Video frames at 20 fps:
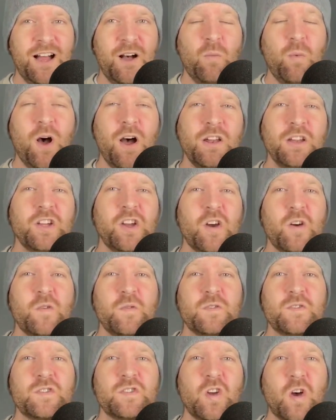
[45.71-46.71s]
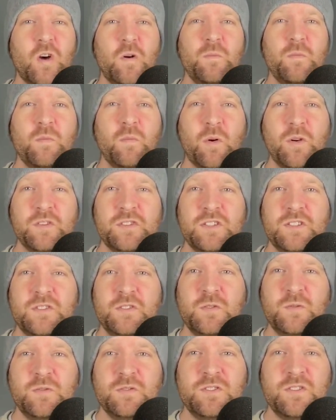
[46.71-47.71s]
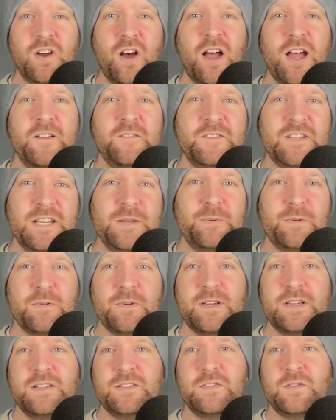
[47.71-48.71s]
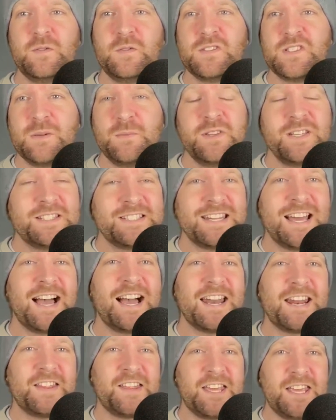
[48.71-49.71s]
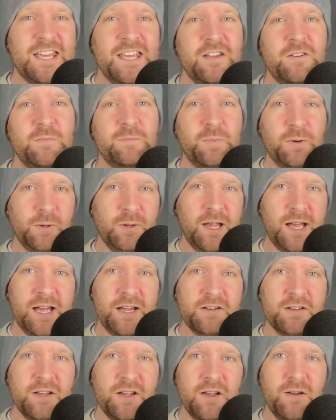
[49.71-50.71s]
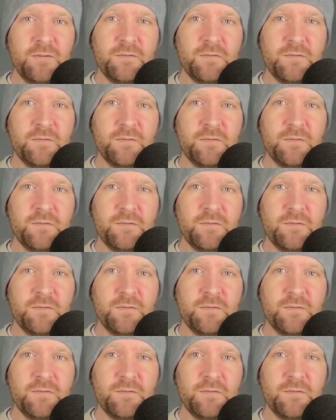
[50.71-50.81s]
A while ago, Tom wanted to dive deeper into some of the data that he could pull out